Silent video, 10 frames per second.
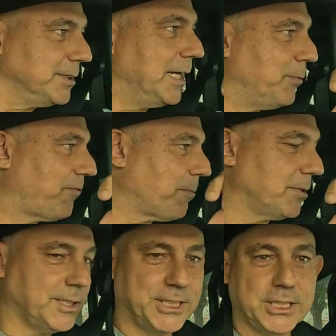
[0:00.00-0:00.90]
It went from
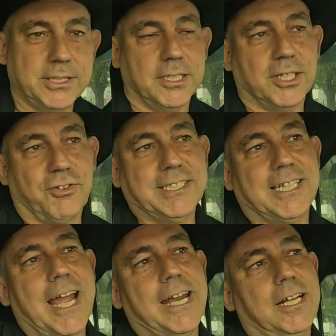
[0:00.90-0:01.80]
the Greazed
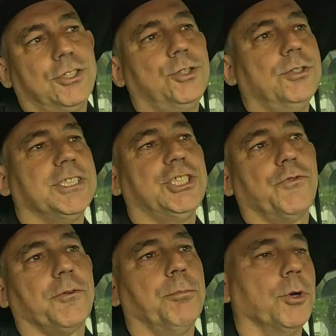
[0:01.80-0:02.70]
Lightning to the
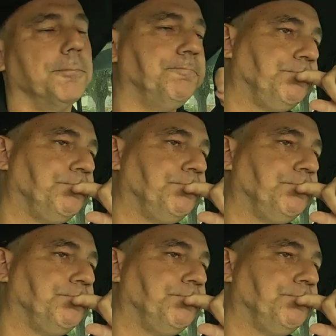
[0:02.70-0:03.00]
Silver Bullet.